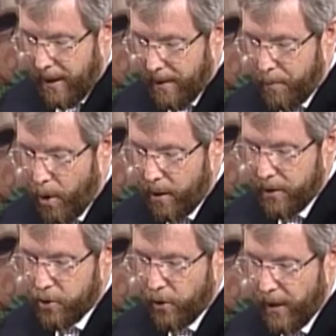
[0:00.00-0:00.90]
Paul,
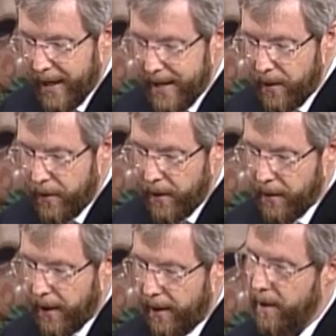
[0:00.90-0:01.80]
is there anything
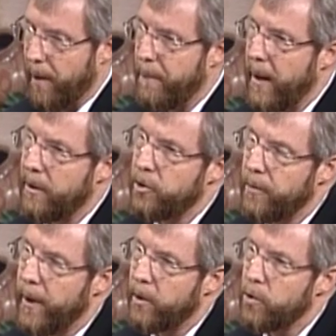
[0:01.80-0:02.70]
that
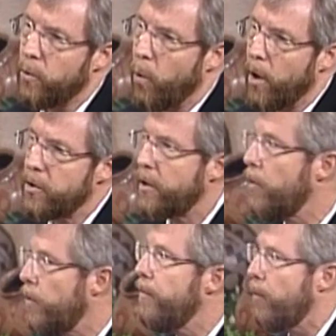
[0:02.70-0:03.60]
policymakers in Washington
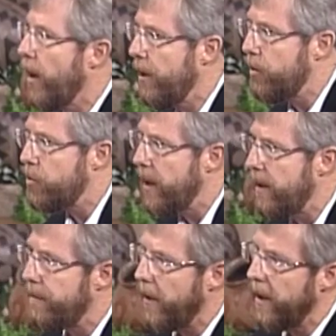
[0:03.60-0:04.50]
or even right here in
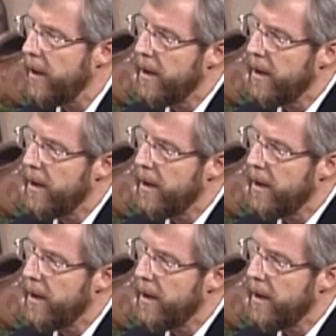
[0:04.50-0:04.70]
Santa Fe,